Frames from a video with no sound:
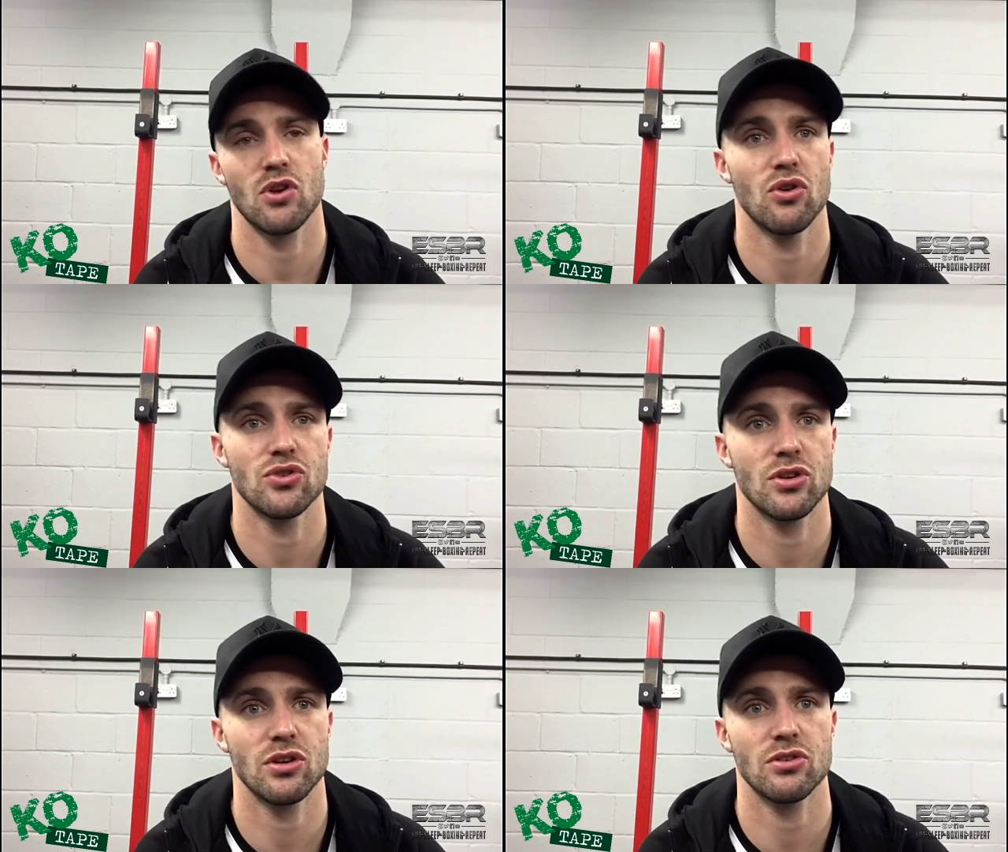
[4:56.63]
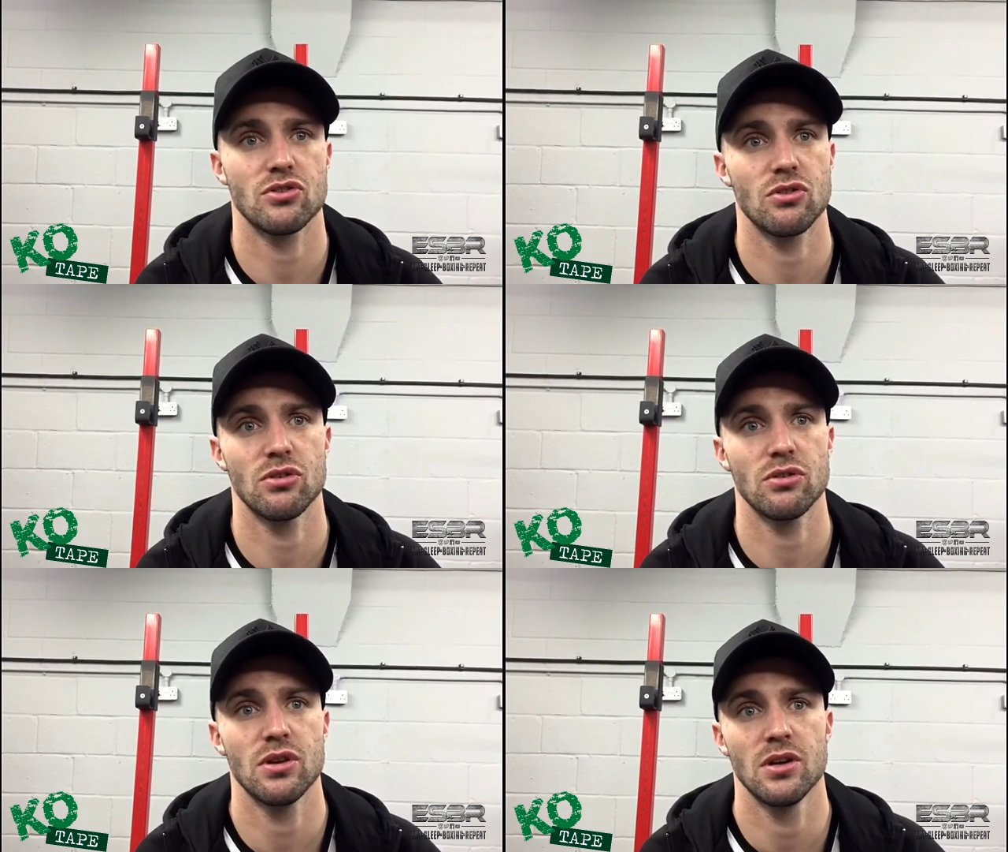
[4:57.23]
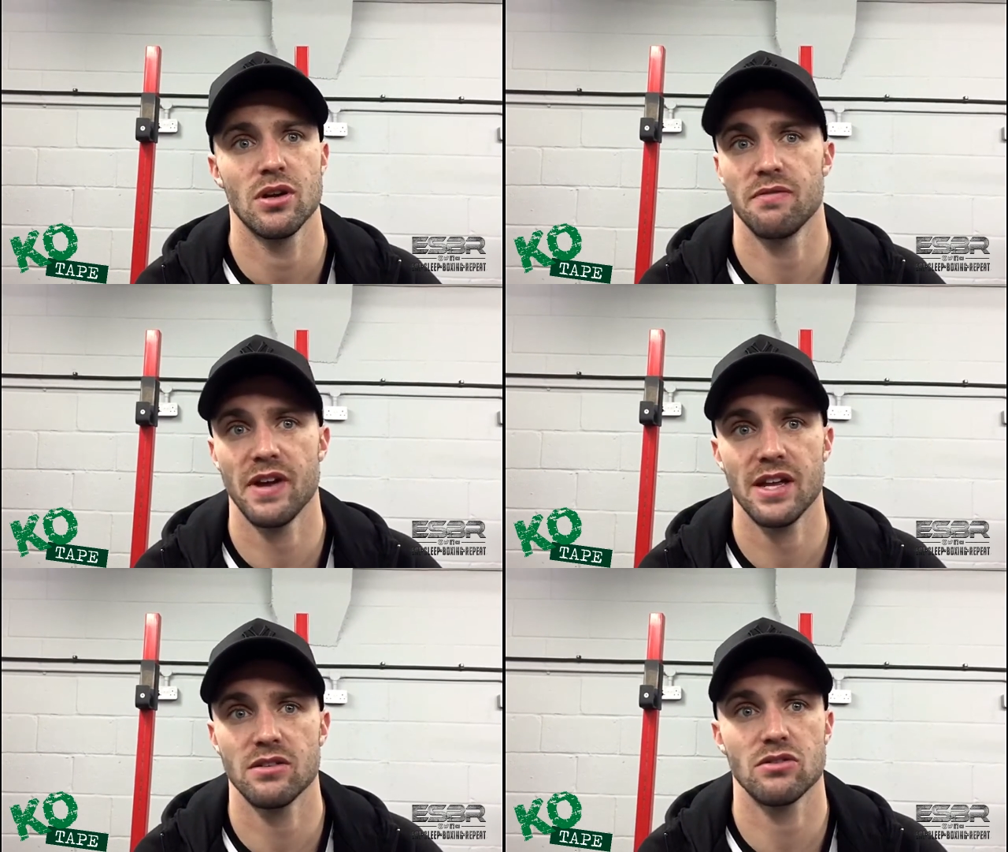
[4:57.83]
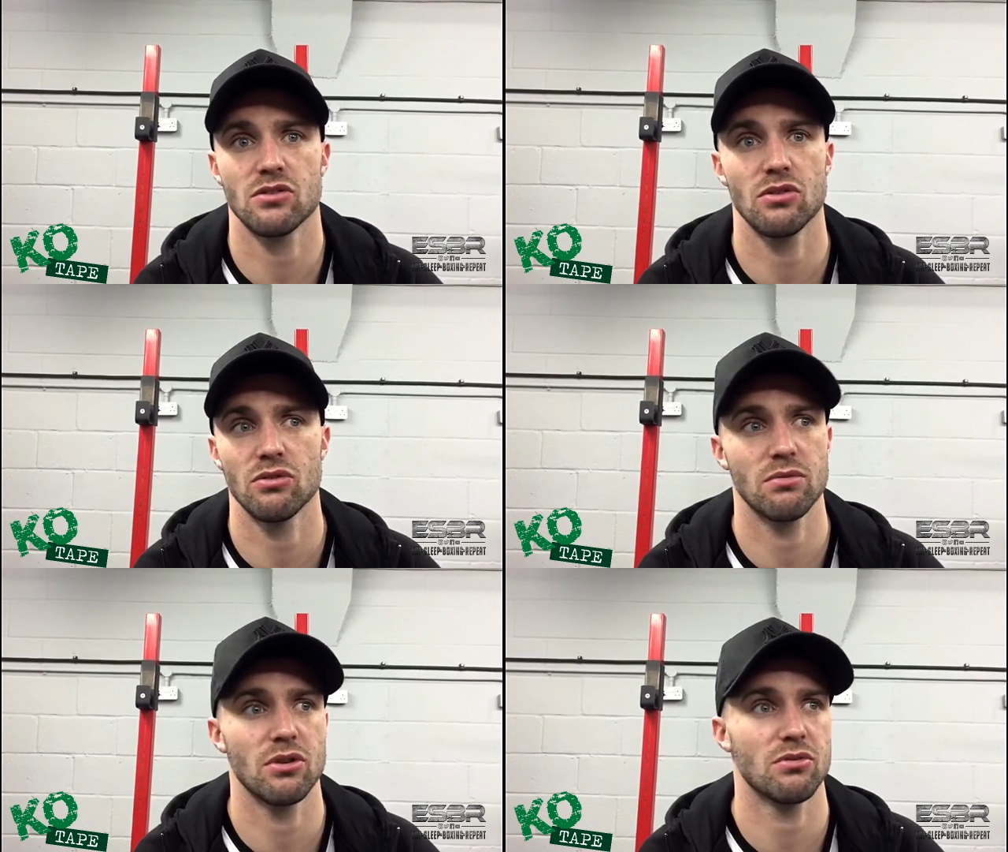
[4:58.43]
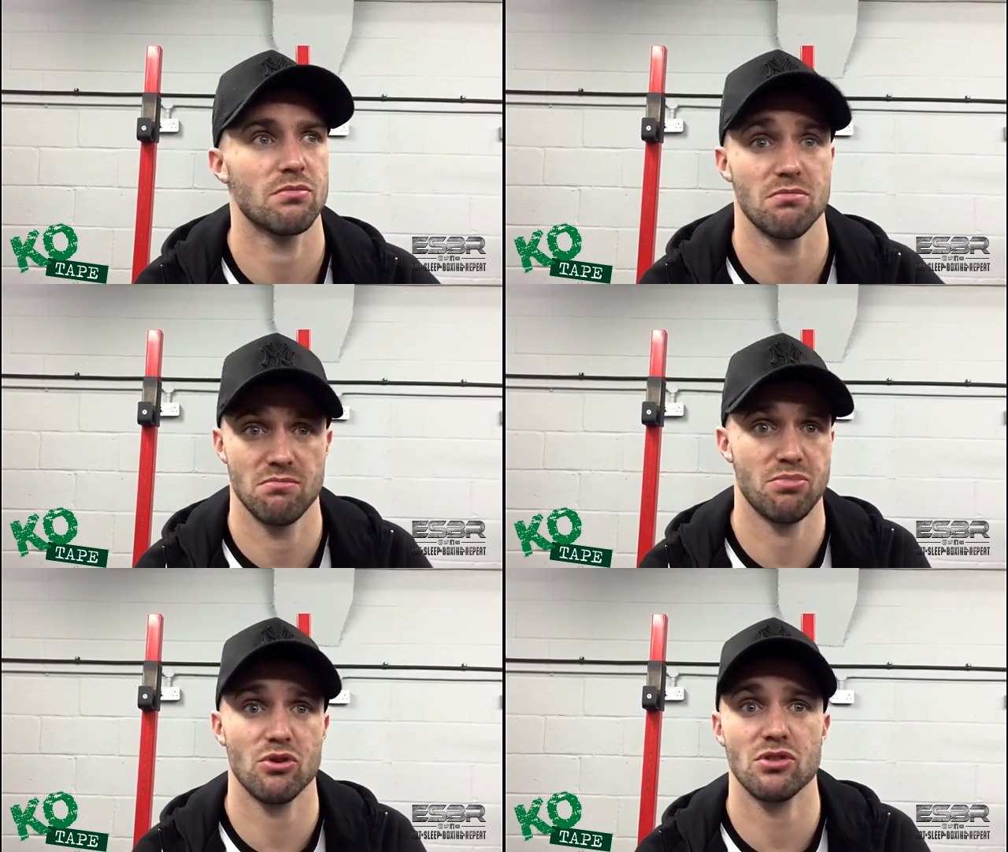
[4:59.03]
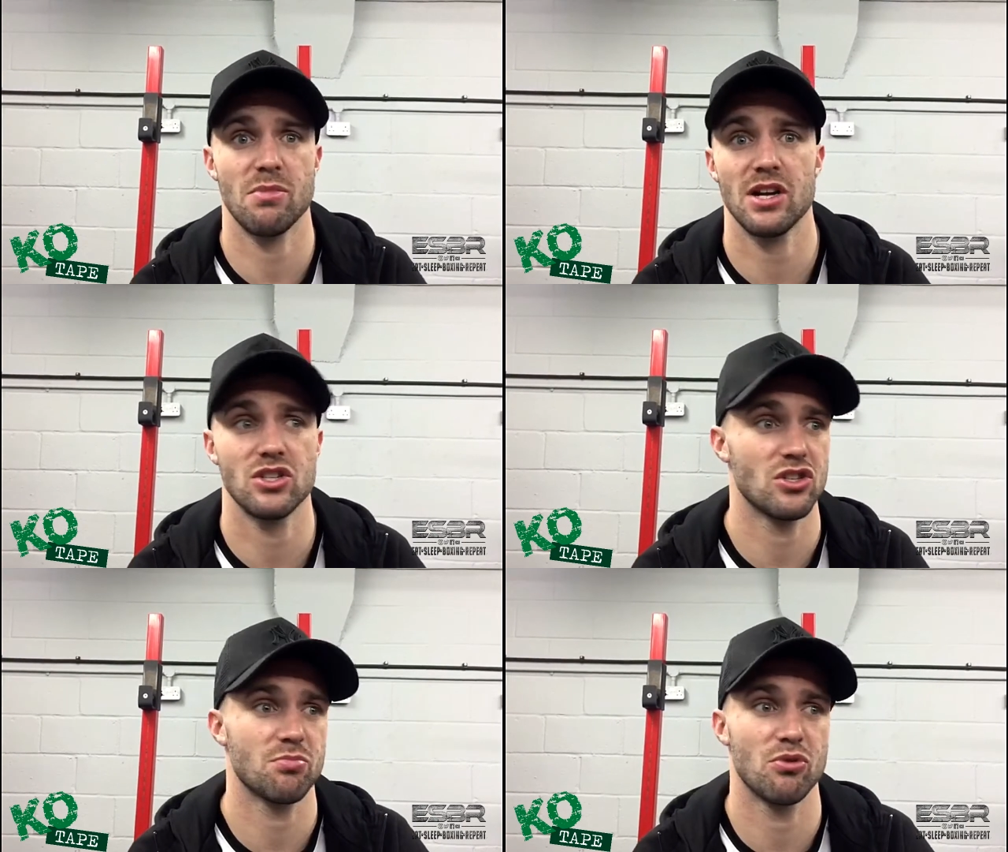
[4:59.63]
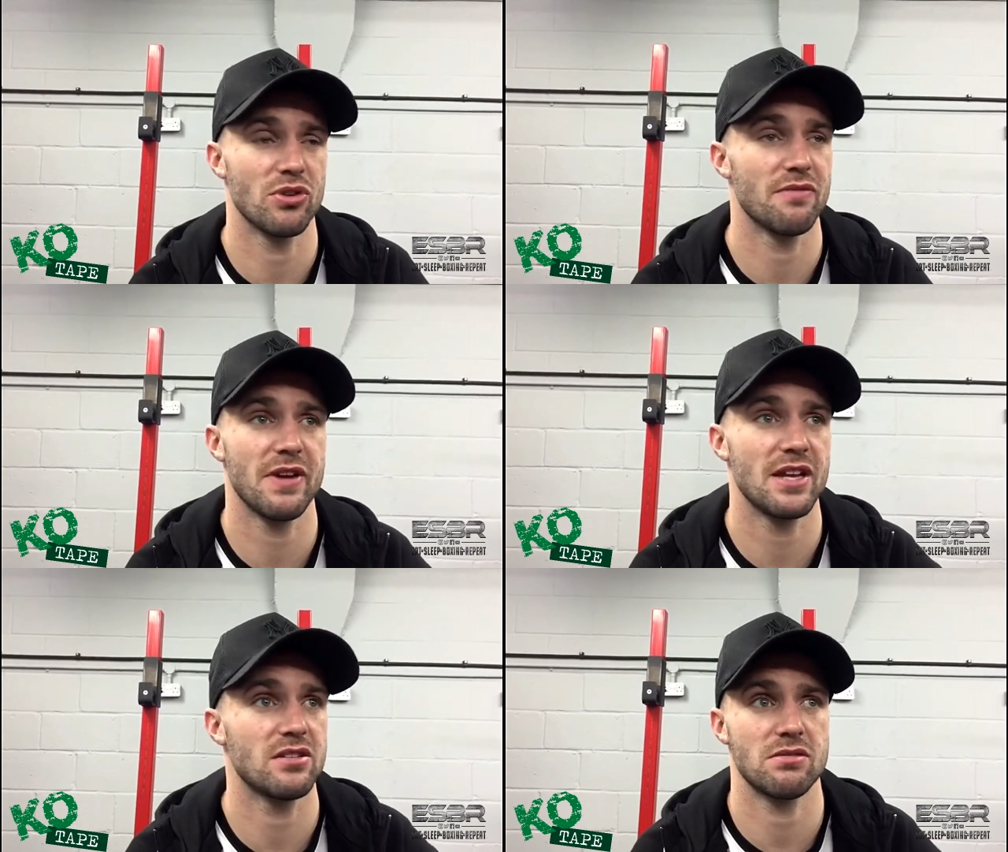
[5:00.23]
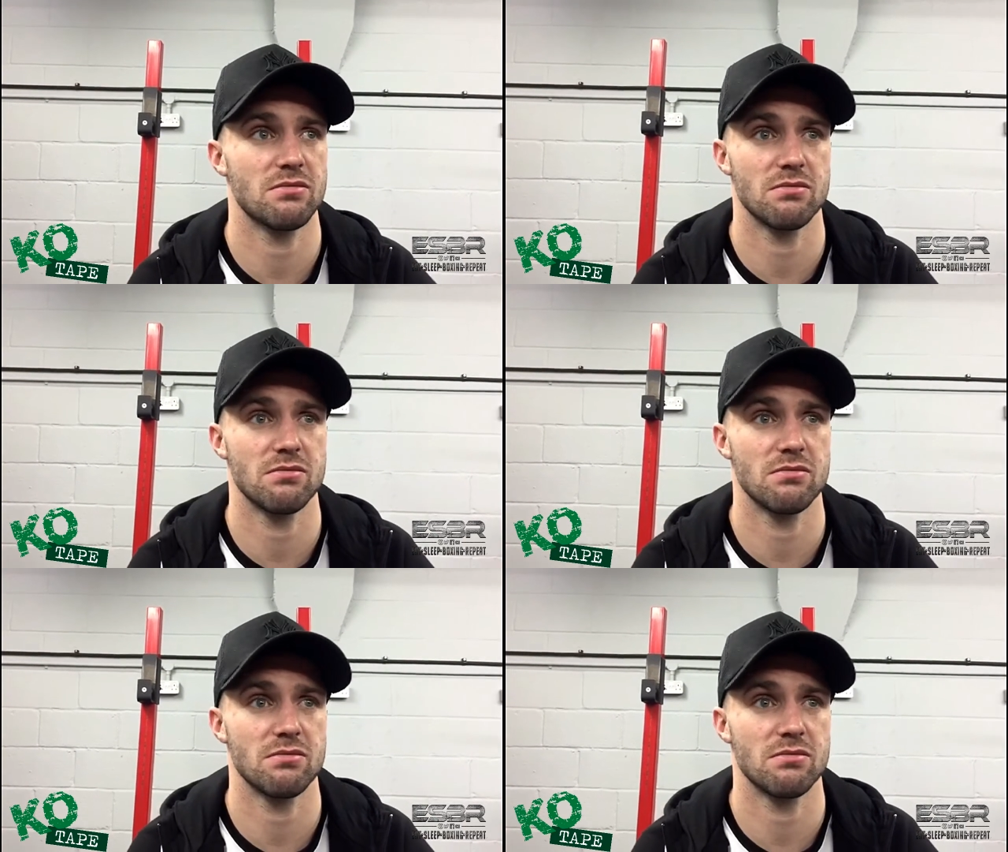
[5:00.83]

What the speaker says: concerts or events or boxing matches, sporting events.